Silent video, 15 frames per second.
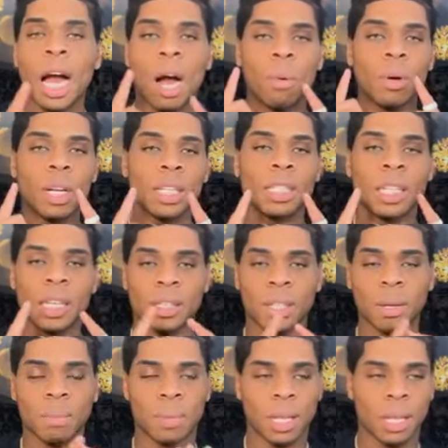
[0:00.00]
I want to say
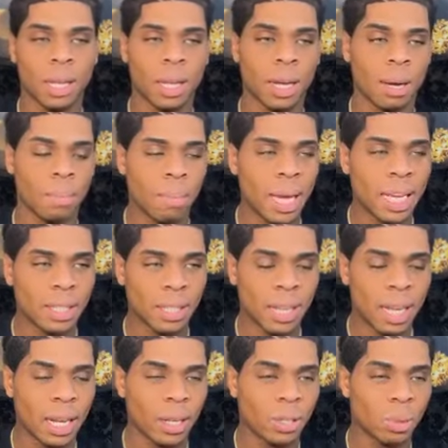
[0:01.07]
something
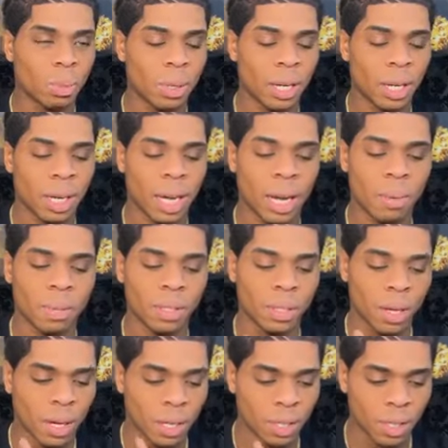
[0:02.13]
amazing that the Spirit of God
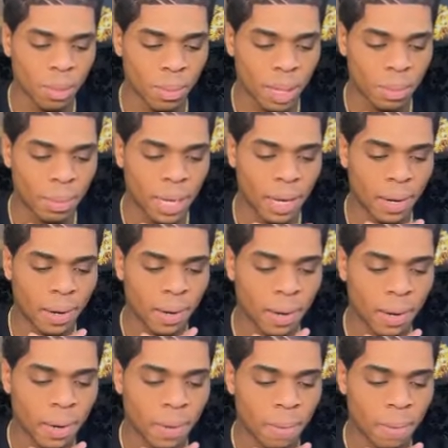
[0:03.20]
was talking to me about.